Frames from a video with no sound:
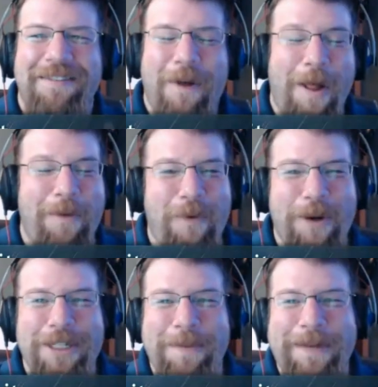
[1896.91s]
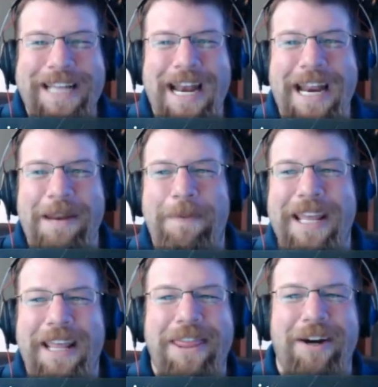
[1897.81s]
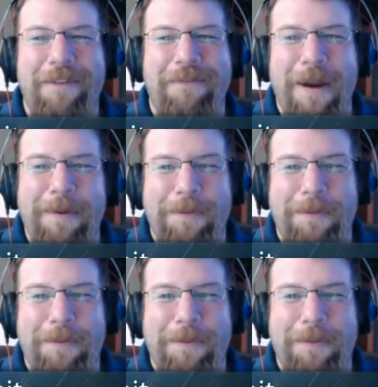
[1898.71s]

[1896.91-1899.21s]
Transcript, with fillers: Fallout four is going to be ten eighty p, thirty frames